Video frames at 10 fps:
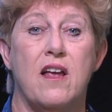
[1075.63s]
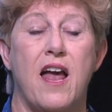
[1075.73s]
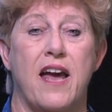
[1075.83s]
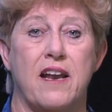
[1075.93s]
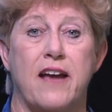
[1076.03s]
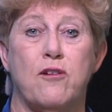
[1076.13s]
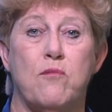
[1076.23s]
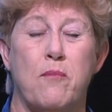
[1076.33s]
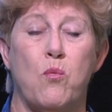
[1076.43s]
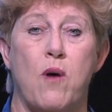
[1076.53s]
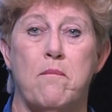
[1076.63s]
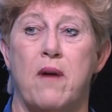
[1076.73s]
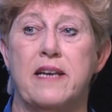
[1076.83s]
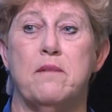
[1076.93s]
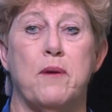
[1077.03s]
And I don't want
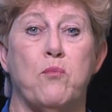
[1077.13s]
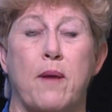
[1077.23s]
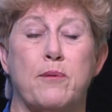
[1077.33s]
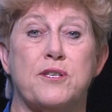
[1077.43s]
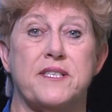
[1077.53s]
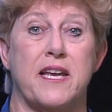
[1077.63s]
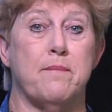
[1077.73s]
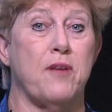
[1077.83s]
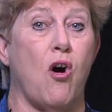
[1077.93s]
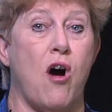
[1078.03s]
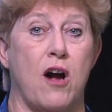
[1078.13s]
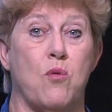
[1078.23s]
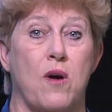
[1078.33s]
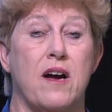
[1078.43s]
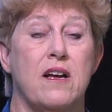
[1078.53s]
mine to be rubber stamped
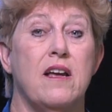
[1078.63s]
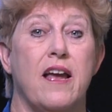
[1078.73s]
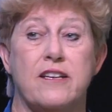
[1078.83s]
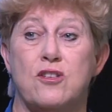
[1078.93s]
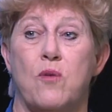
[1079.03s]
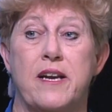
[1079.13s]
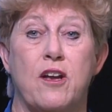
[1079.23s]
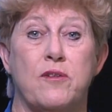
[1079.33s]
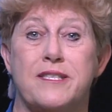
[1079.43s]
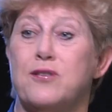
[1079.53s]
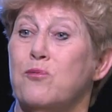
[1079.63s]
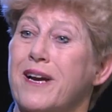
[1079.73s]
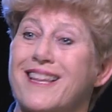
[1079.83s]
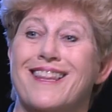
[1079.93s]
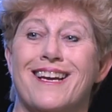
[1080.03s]
Aqua until I know it's the
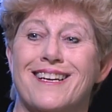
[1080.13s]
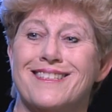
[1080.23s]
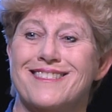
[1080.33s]
right thing.